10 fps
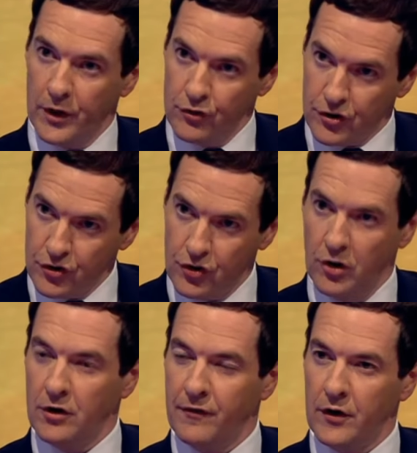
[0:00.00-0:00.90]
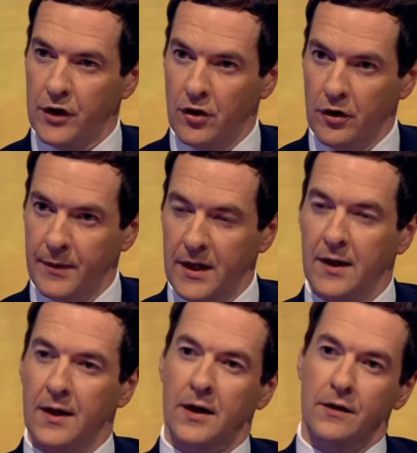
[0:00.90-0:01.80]
We lose control of our economy,
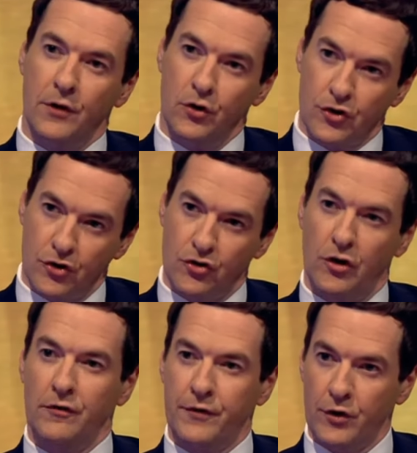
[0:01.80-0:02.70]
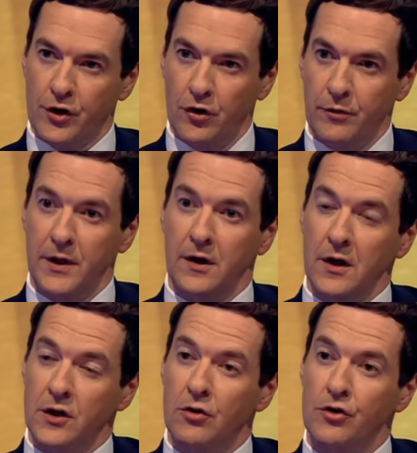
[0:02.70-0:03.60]
and if you lose control of your economy,
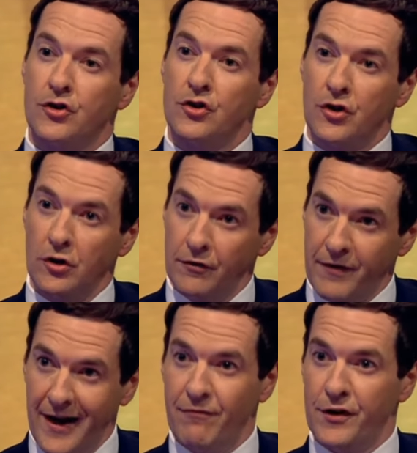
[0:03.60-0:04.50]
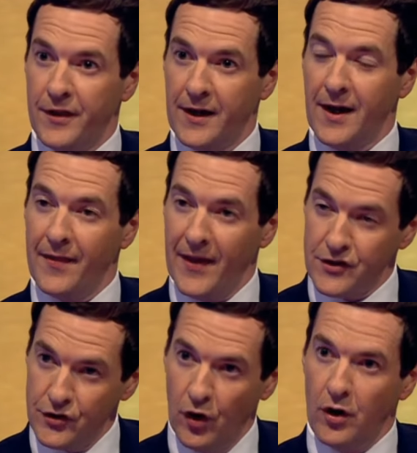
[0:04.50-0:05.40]
you lose control of everything, and
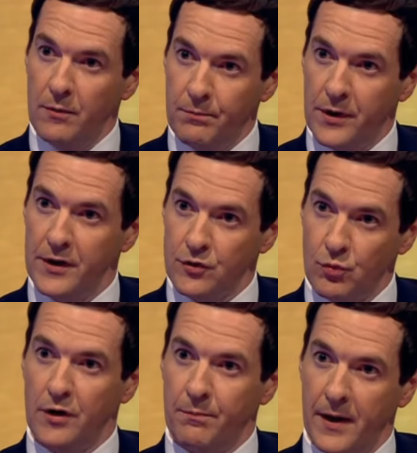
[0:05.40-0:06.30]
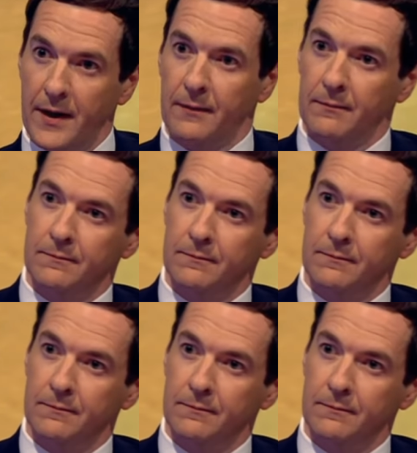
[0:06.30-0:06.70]
that's not a price worth paying.